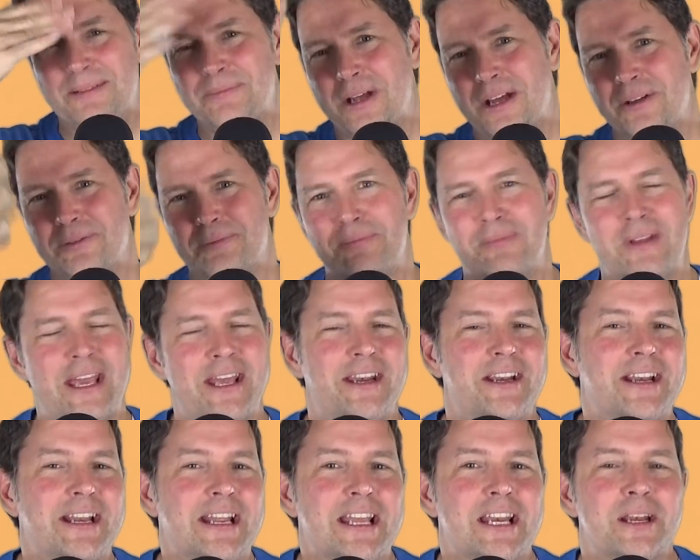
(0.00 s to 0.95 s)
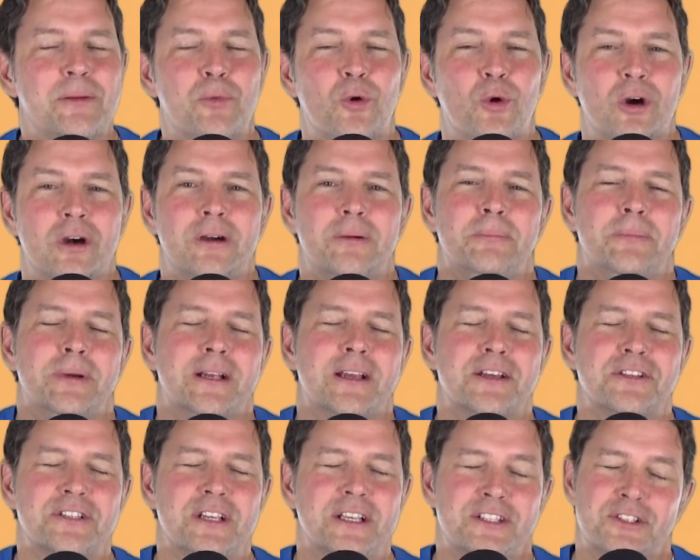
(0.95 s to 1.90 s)
not editing anymore
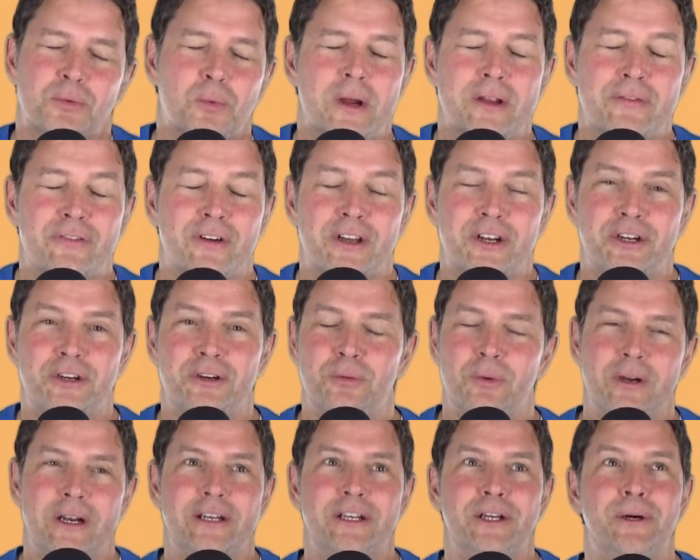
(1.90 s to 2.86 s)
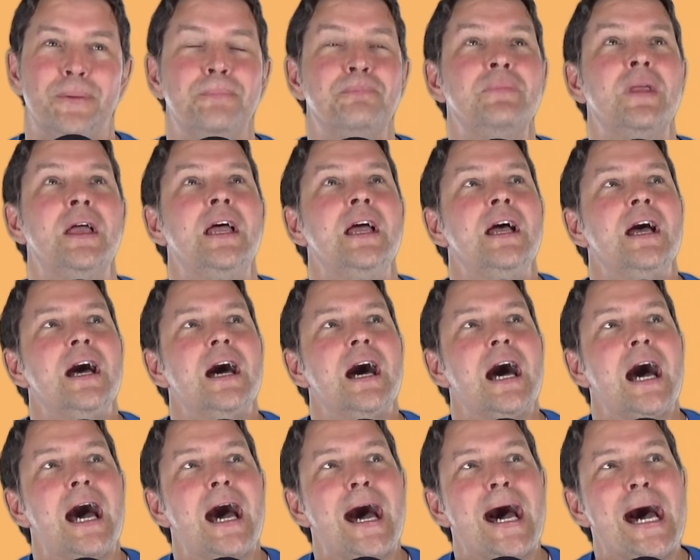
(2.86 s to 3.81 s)
because it's way funnier when I don't.
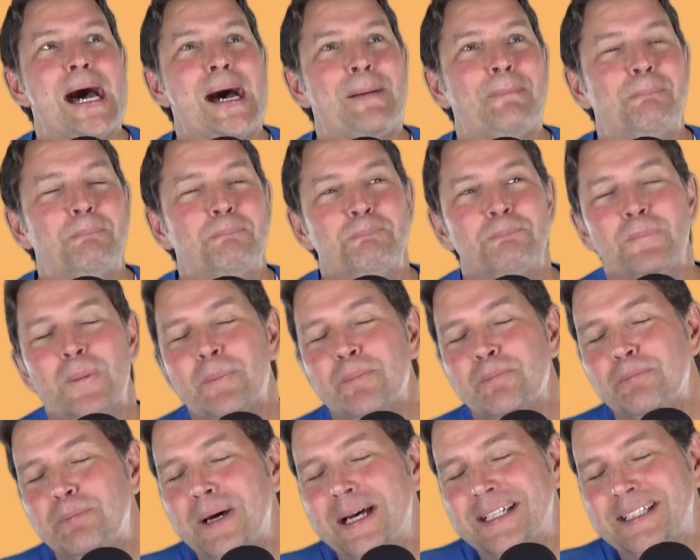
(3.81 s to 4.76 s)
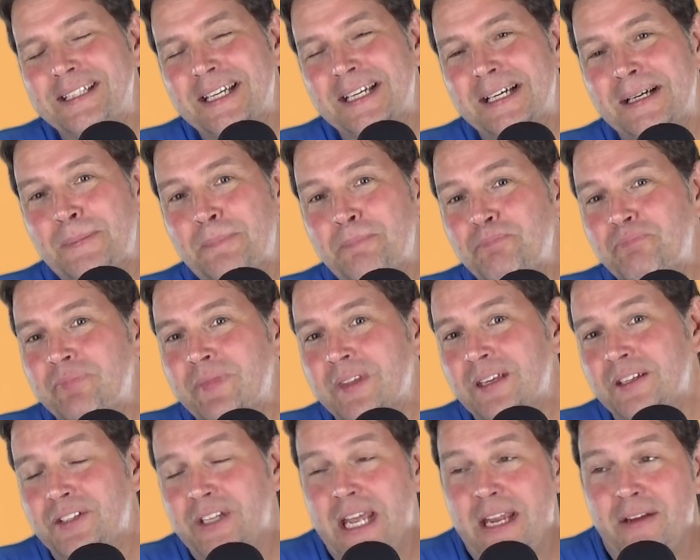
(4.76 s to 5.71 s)
But
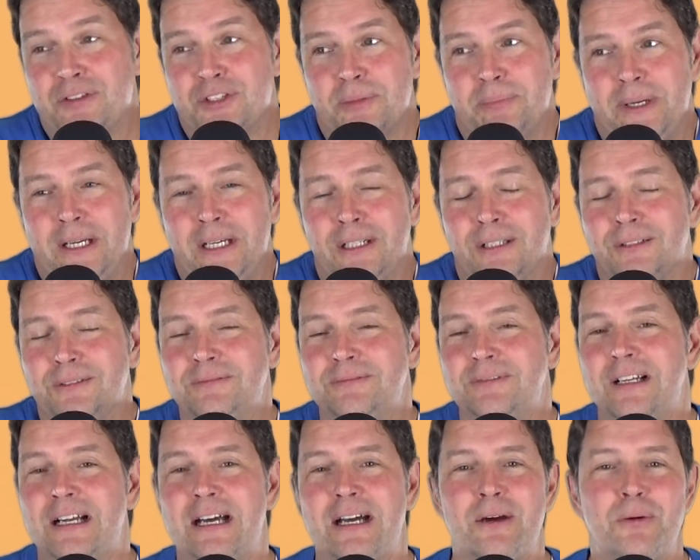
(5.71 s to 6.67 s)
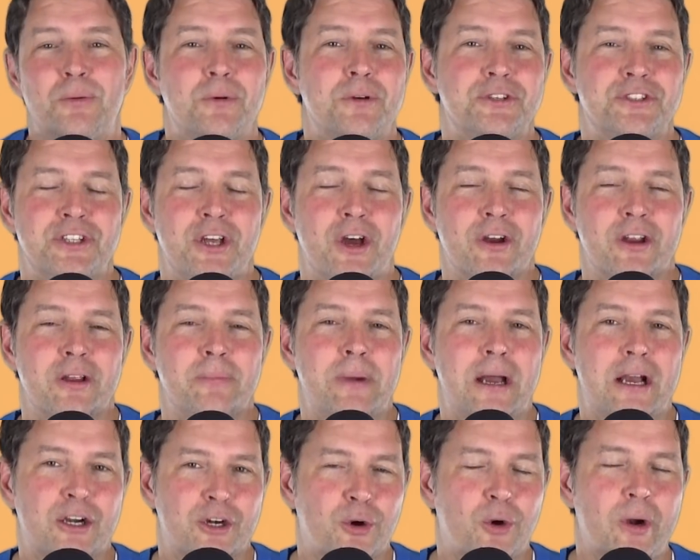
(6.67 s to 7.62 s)
Dave Chappelle was talking
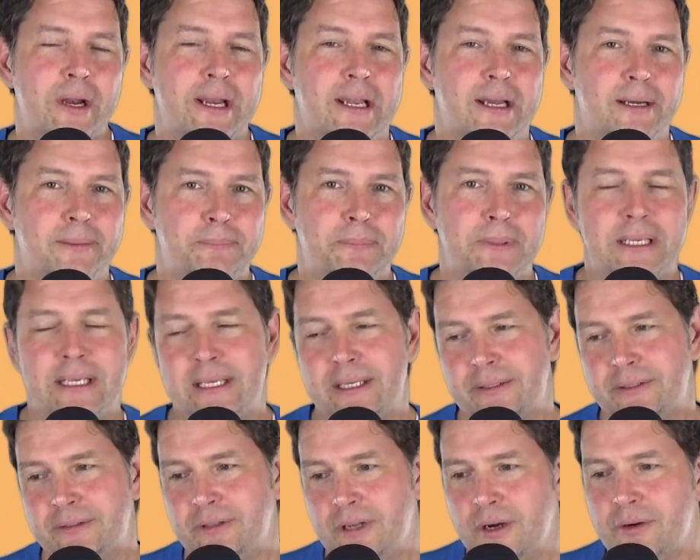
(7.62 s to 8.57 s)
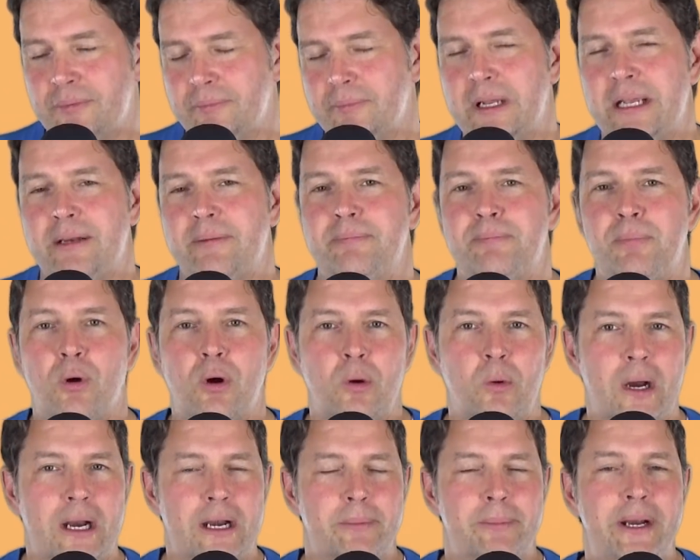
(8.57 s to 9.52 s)
about growing up in poor
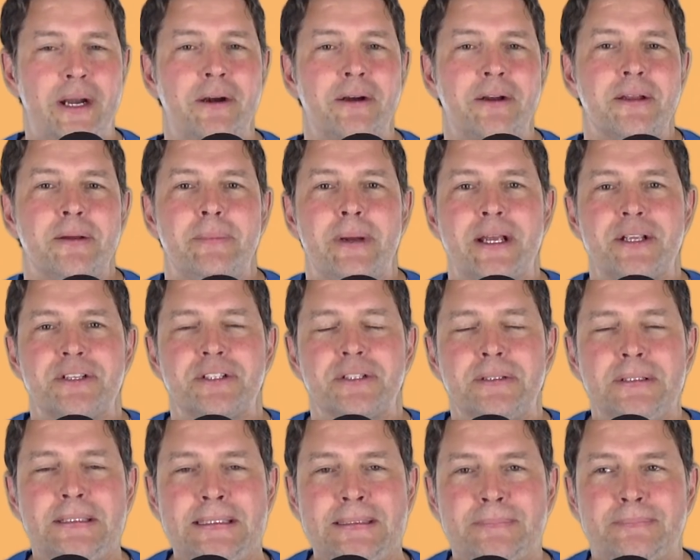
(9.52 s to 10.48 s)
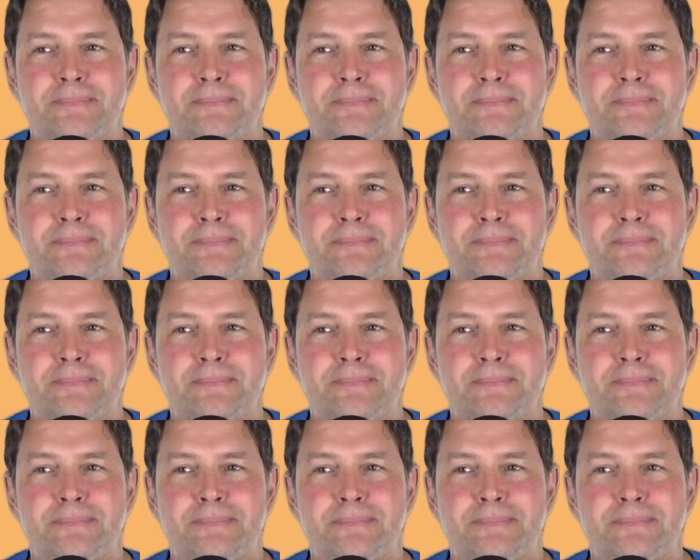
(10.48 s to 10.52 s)
white America, basically.